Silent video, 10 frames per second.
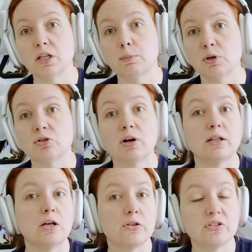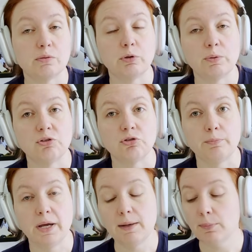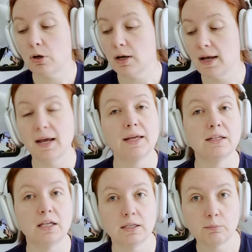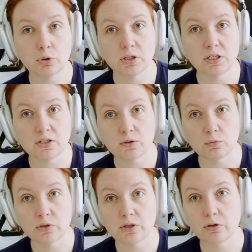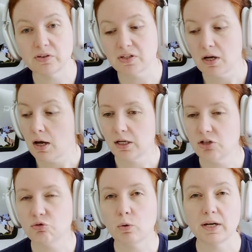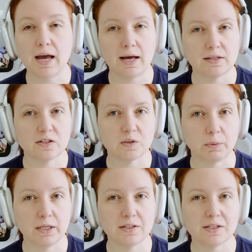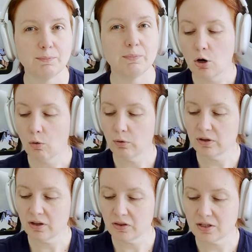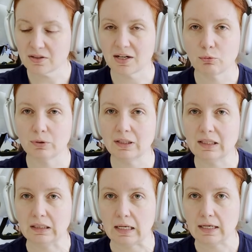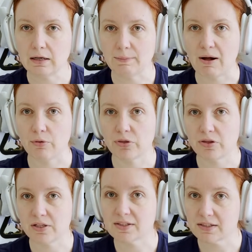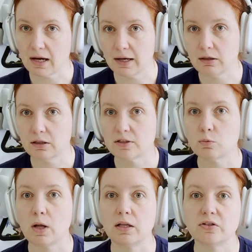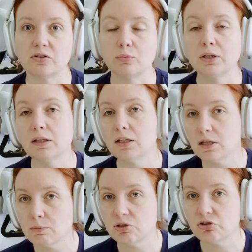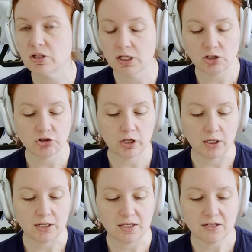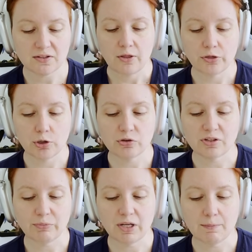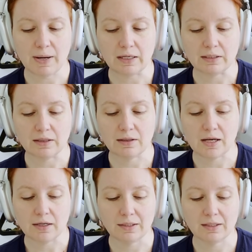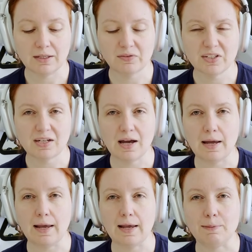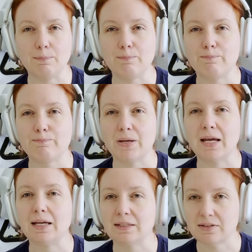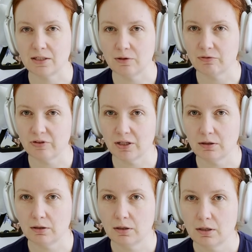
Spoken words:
the print directly on the sublimation paper and getting pretty decent results. Each one has its place, and one of the things that I really like about this style, as well as doing the image to keychain, is there's something about it that gives it a painting feel.